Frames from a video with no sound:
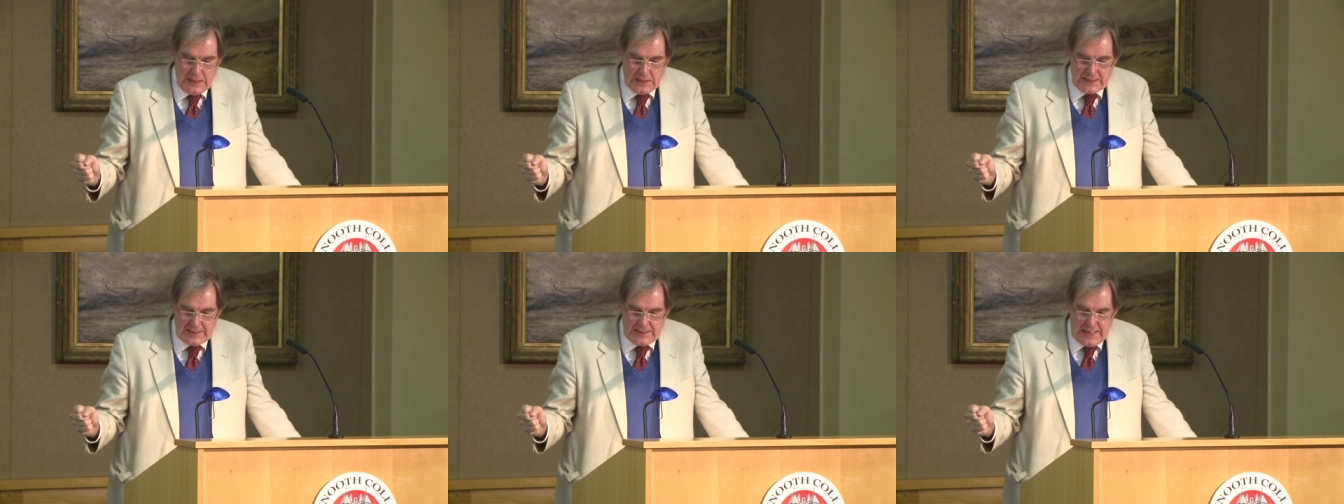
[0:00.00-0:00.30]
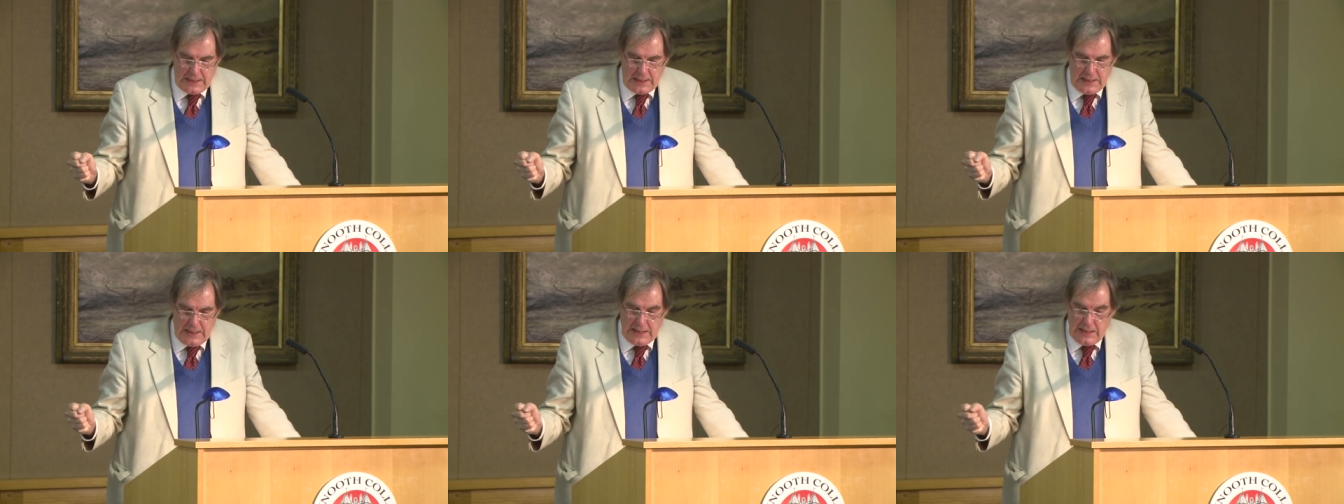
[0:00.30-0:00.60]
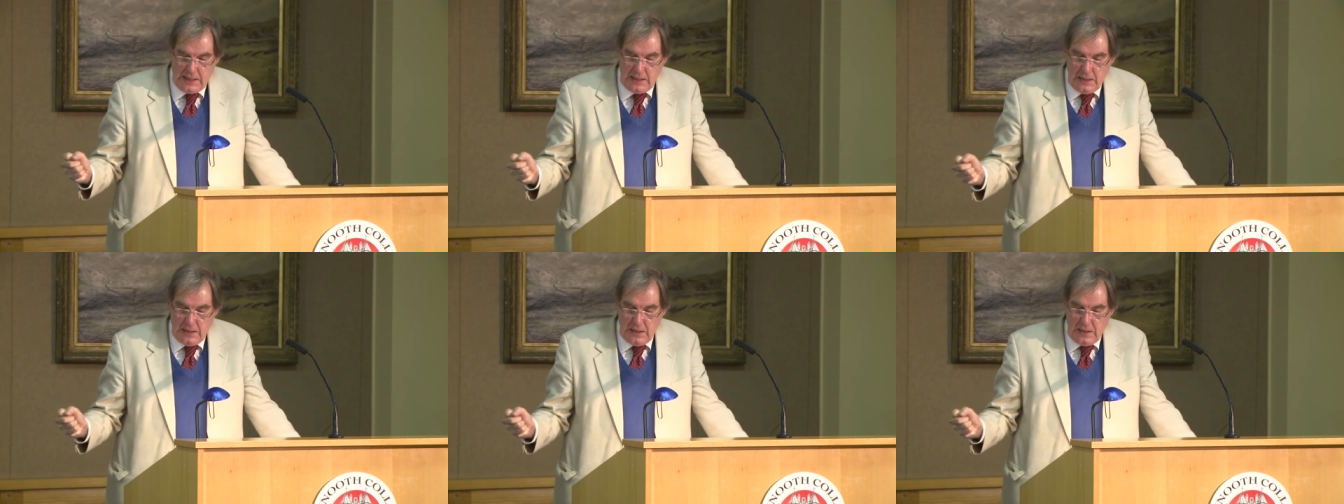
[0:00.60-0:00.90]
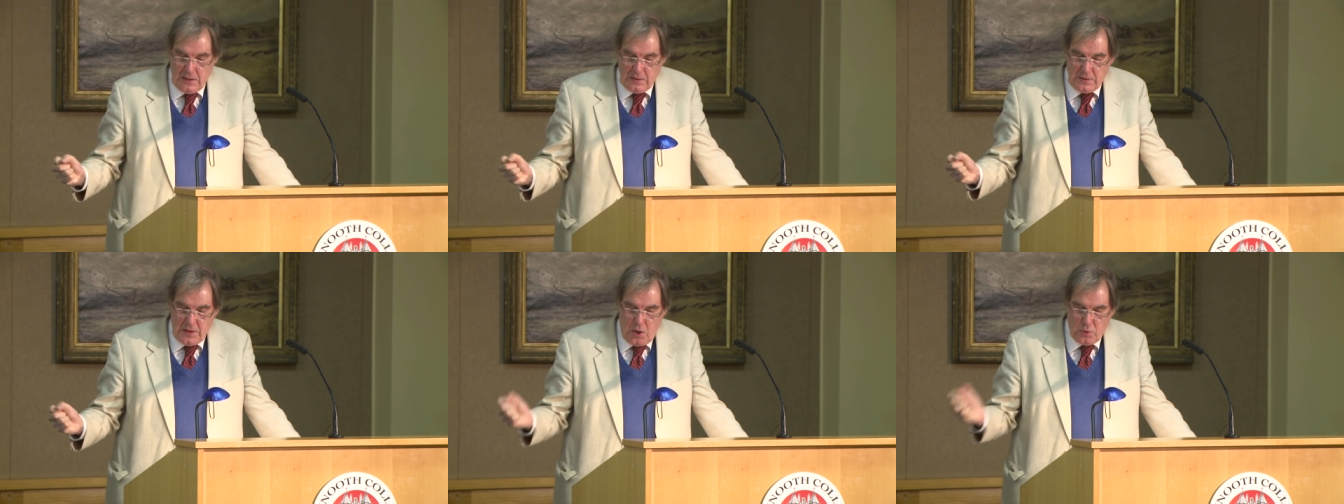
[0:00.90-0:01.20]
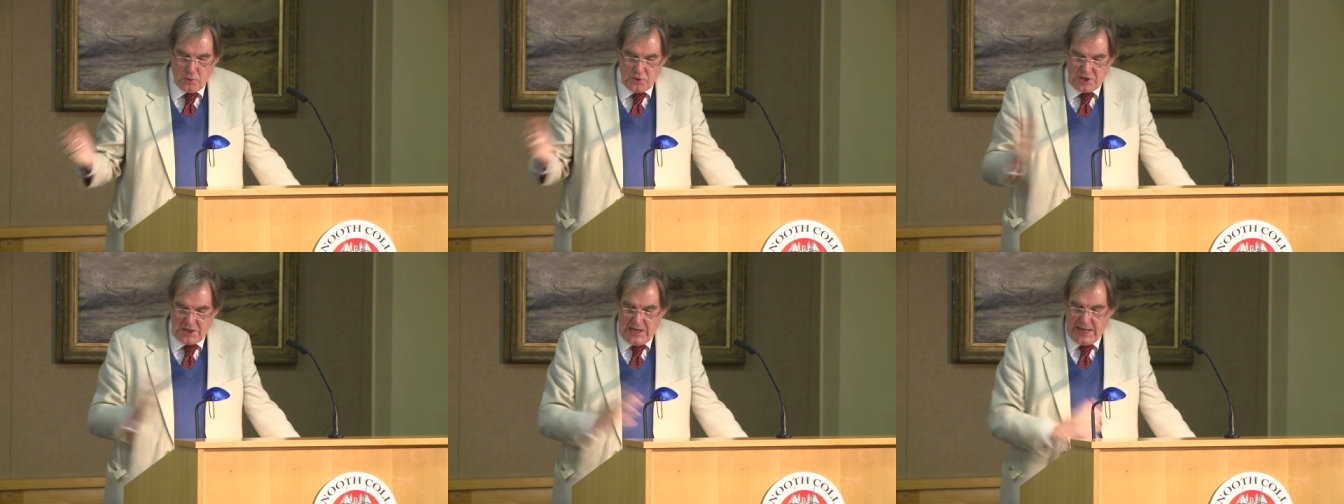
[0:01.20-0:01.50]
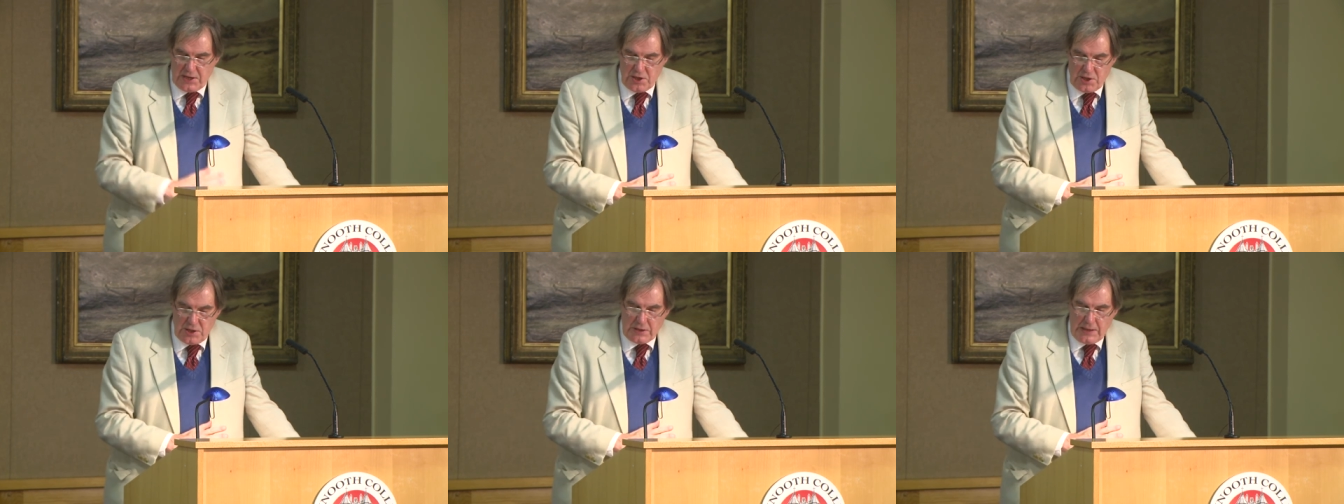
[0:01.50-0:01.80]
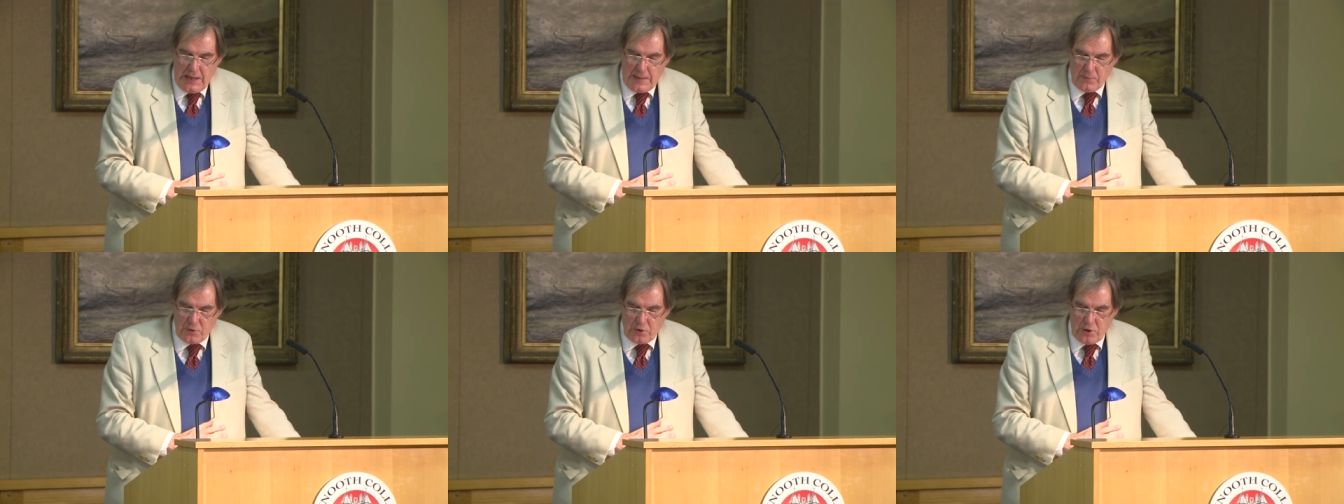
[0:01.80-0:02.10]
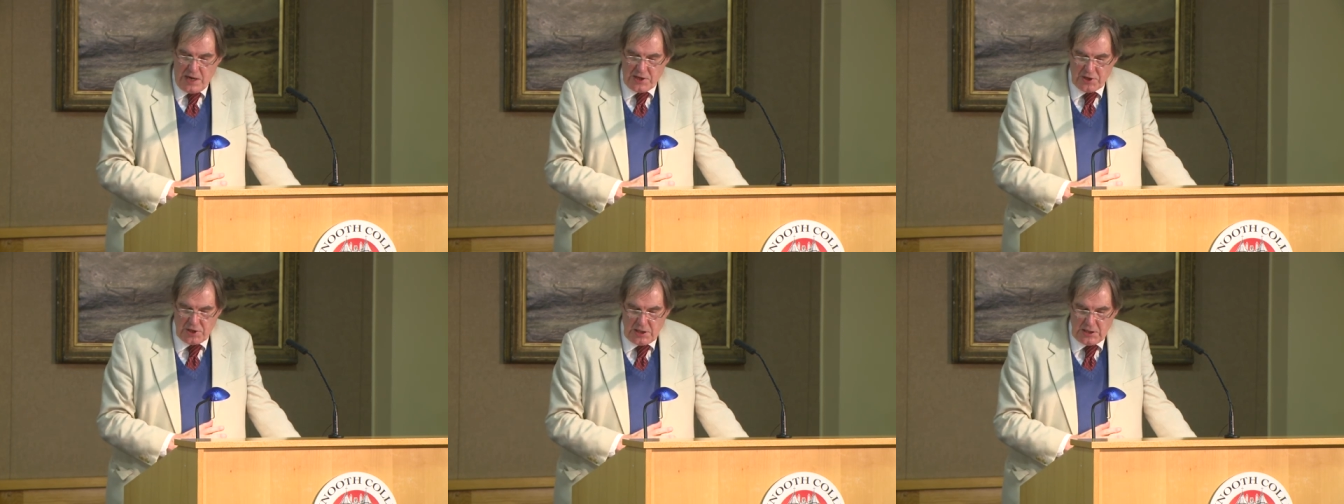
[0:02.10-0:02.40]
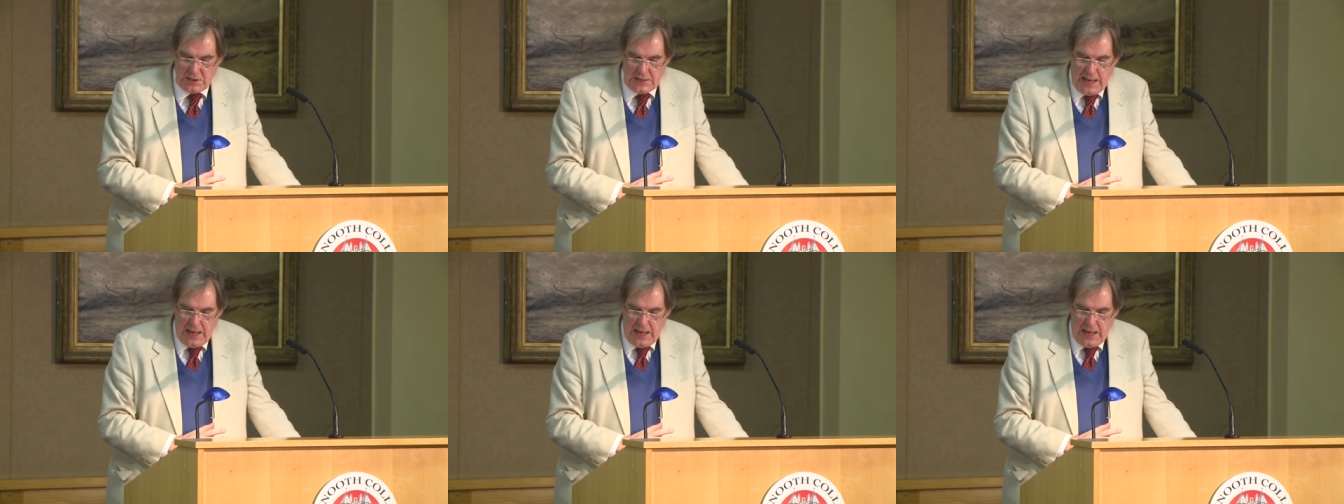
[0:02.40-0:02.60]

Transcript: suddenly the whole section came crashing